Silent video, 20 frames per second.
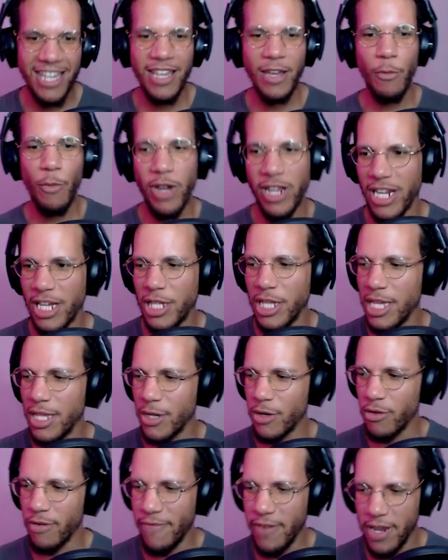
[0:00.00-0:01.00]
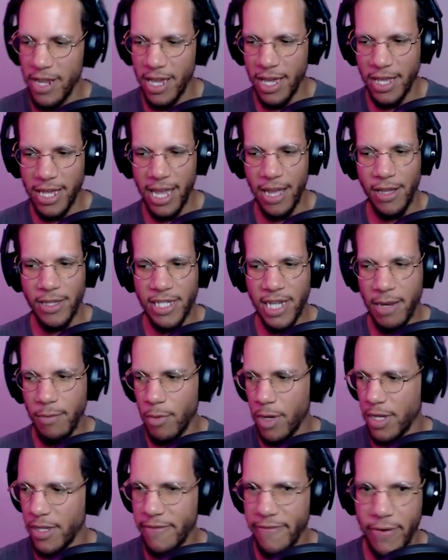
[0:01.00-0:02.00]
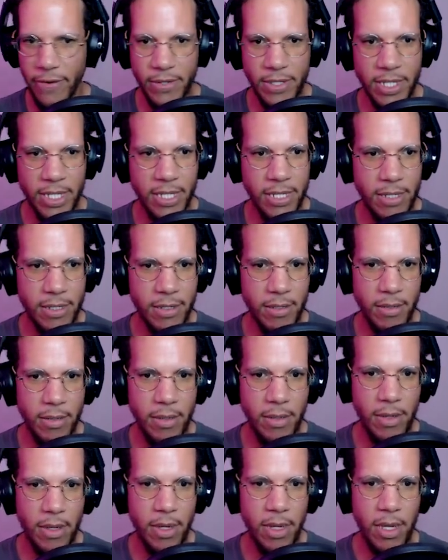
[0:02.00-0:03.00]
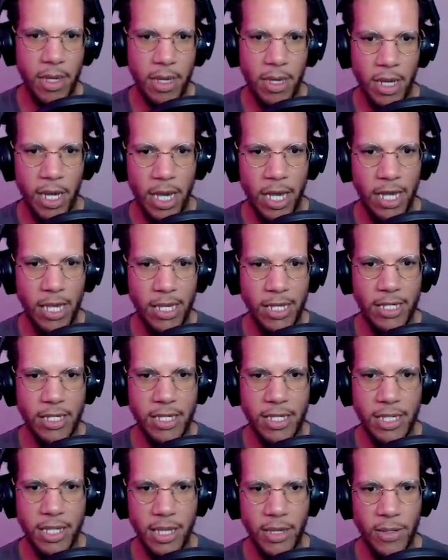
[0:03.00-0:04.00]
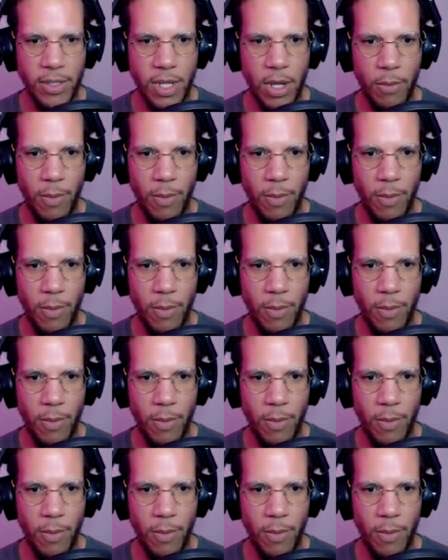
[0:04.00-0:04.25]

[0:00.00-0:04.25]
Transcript: We're going to clean the graffiti on the outside walls first. Because there's no